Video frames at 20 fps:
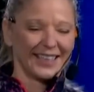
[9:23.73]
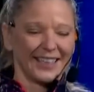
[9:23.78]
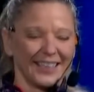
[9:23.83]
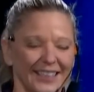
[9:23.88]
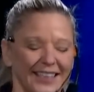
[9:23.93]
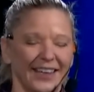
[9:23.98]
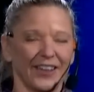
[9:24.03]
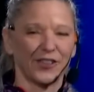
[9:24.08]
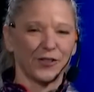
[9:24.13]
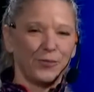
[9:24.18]

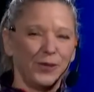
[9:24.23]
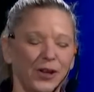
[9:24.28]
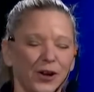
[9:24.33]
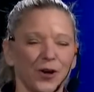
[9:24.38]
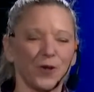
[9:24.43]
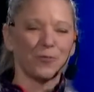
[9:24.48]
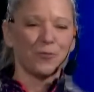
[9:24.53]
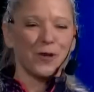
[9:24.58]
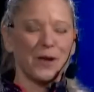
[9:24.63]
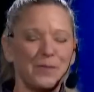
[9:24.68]
Yes, we
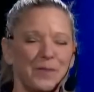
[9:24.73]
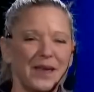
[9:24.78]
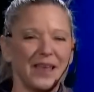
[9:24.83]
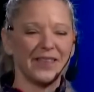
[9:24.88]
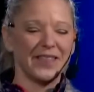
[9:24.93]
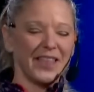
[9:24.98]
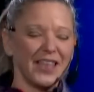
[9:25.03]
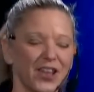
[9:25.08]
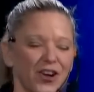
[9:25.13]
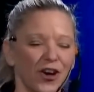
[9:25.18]
are reaping
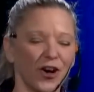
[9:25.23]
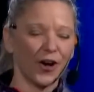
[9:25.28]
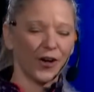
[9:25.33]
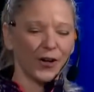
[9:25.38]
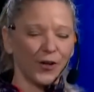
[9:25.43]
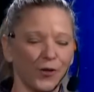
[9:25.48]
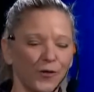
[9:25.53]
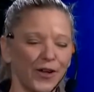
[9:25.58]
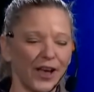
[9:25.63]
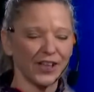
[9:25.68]
the
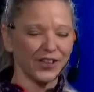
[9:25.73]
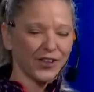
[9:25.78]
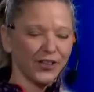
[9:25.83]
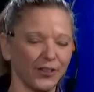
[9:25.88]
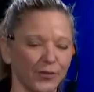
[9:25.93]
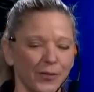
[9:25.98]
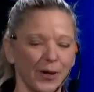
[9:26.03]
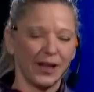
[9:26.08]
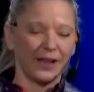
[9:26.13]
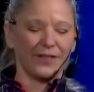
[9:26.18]

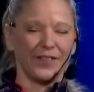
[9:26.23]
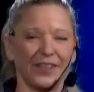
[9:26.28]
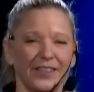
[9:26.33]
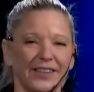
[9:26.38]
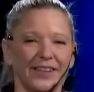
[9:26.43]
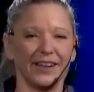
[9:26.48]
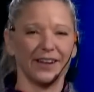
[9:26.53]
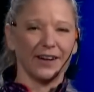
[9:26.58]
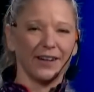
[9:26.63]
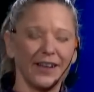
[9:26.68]
cardiovascular benefits
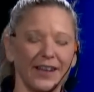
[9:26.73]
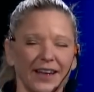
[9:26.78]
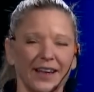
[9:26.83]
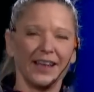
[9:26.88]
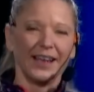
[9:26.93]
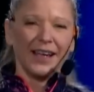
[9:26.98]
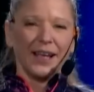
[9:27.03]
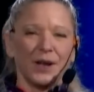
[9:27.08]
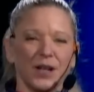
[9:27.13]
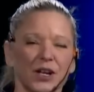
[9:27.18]
here,
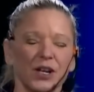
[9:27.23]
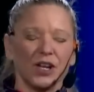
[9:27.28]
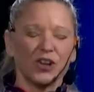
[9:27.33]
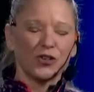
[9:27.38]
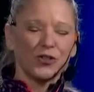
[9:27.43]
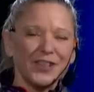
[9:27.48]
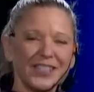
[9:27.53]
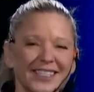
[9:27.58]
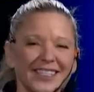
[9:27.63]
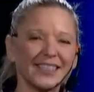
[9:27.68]

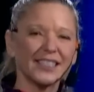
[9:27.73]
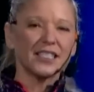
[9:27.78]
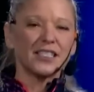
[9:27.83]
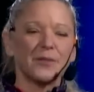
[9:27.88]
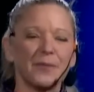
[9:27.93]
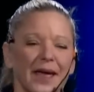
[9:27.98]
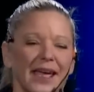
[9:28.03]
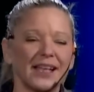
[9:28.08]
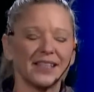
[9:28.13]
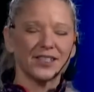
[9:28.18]
increasing the
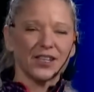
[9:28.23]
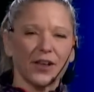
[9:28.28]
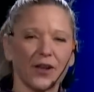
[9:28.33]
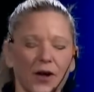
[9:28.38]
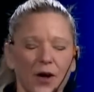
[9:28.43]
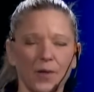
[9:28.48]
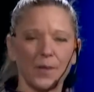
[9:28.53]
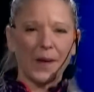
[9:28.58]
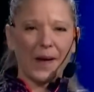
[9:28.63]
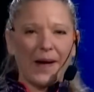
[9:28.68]
demands on
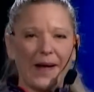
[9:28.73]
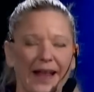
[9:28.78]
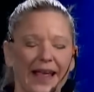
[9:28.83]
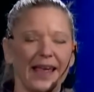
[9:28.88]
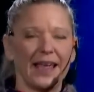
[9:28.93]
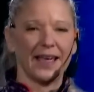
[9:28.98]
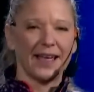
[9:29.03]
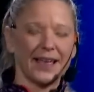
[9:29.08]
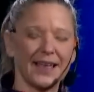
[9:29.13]
our body.